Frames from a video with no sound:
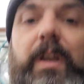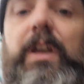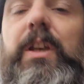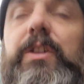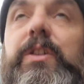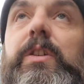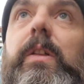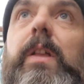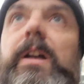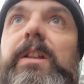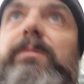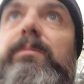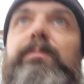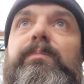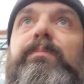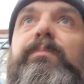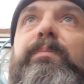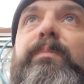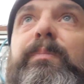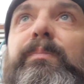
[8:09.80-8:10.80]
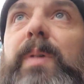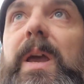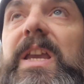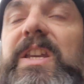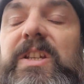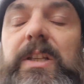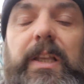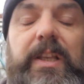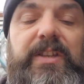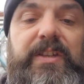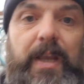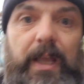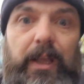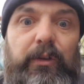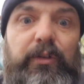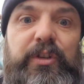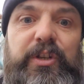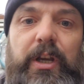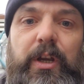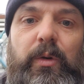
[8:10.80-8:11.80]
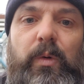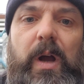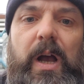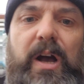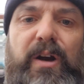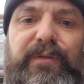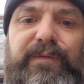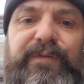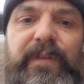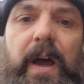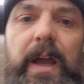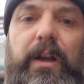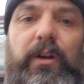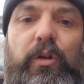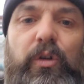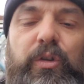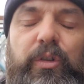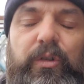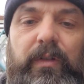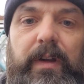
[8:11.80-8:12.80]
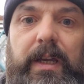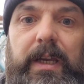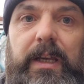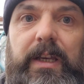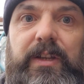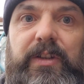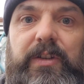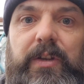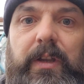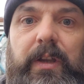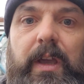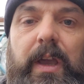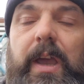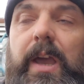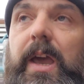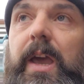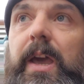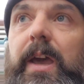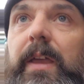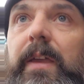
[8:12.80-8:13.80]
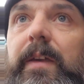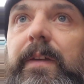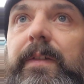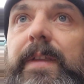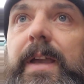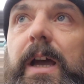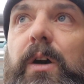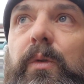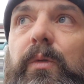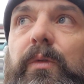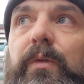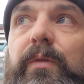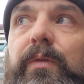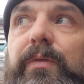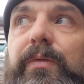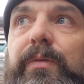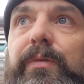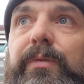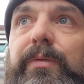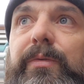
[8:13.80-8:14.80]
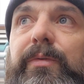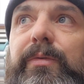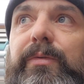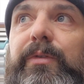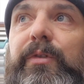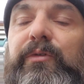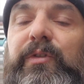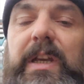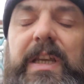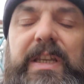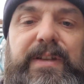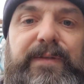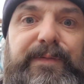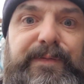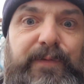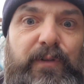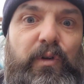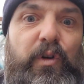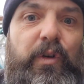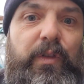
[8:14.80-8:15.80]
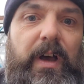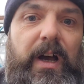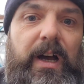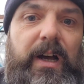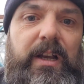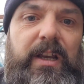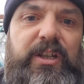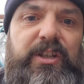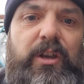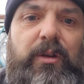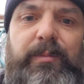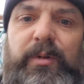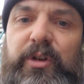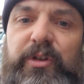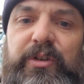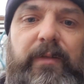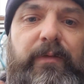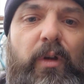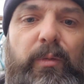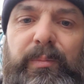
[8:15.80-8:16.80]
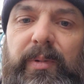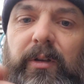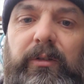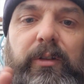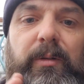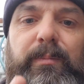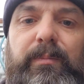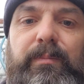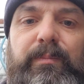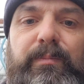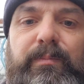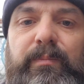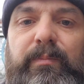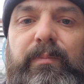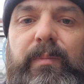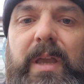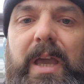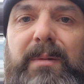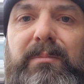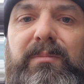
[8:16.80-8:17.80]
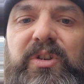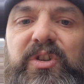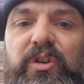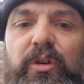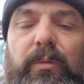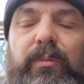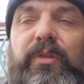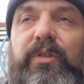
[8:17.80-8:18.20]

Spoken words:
So that basically tells you how fire hungry it is. Now, the reason for that, it's not because I'm not building my embers up.